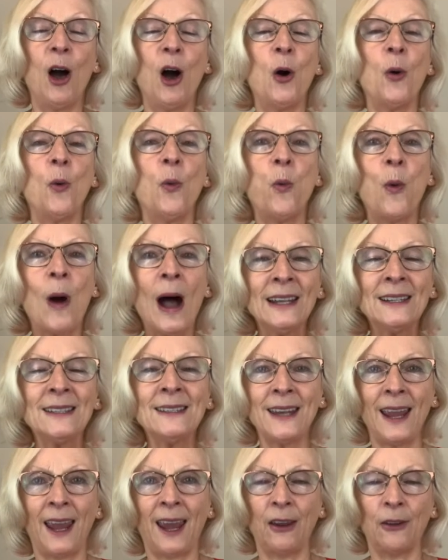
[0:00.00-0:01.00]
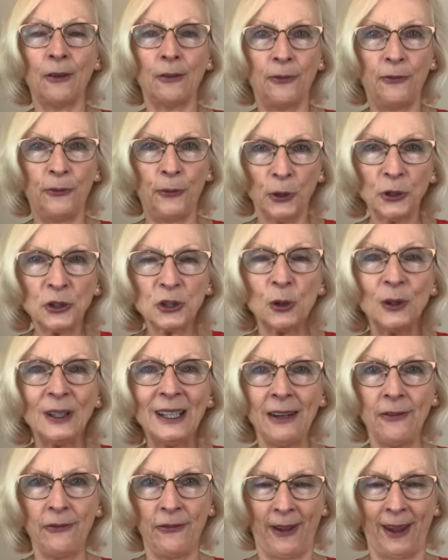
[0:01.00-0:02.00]
a one-day virtual
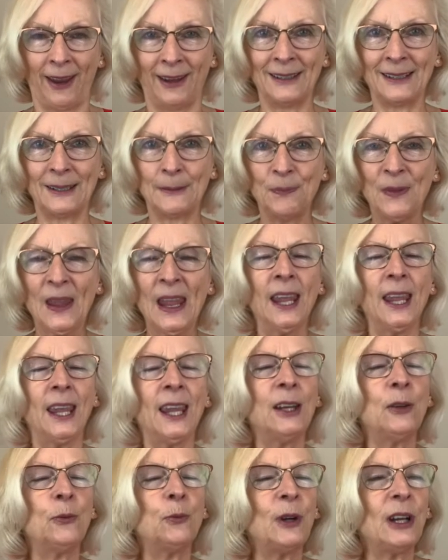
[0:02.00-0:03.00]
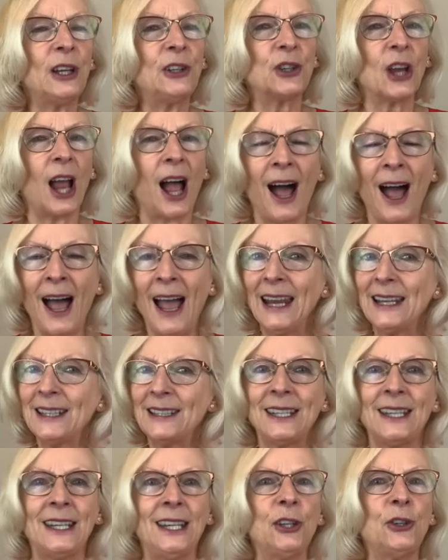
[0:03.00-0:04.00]
event in which I
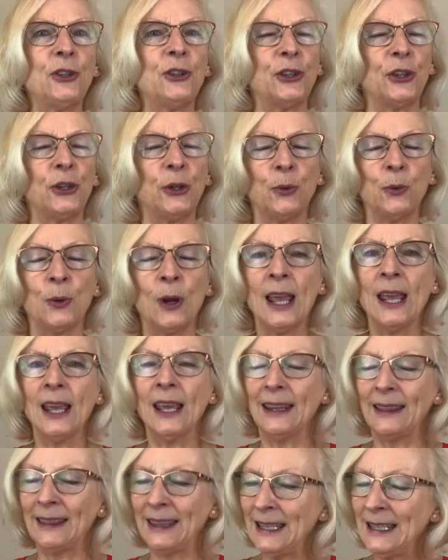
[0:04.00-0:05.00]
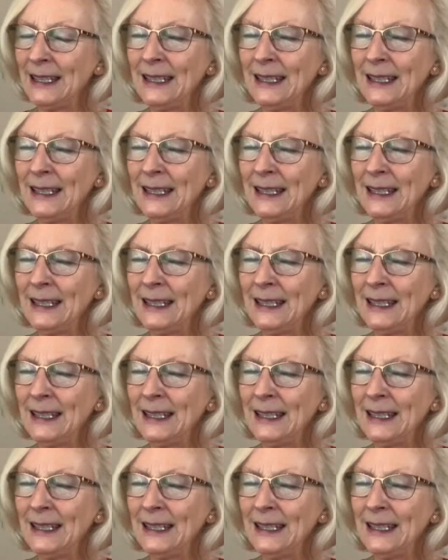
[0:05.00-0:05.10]
teach you the